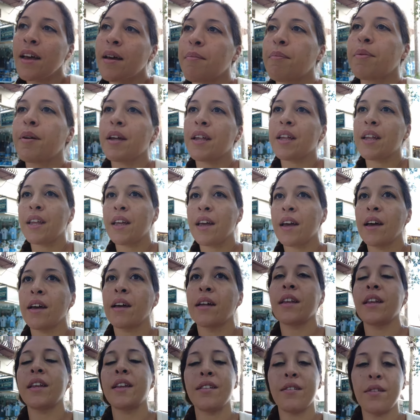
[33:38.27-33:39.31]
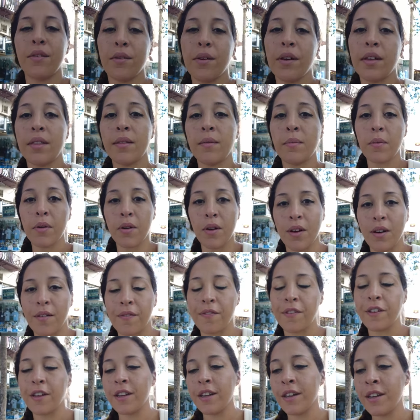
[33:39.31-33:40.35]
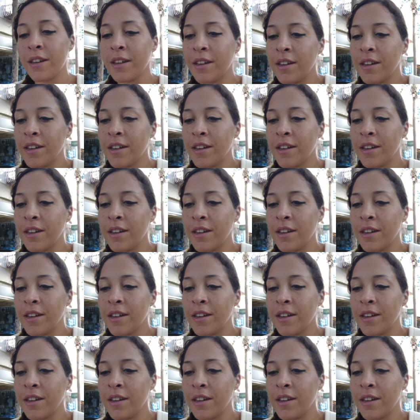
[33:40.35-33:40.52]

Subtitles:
But yeah, I need to go get some coffee,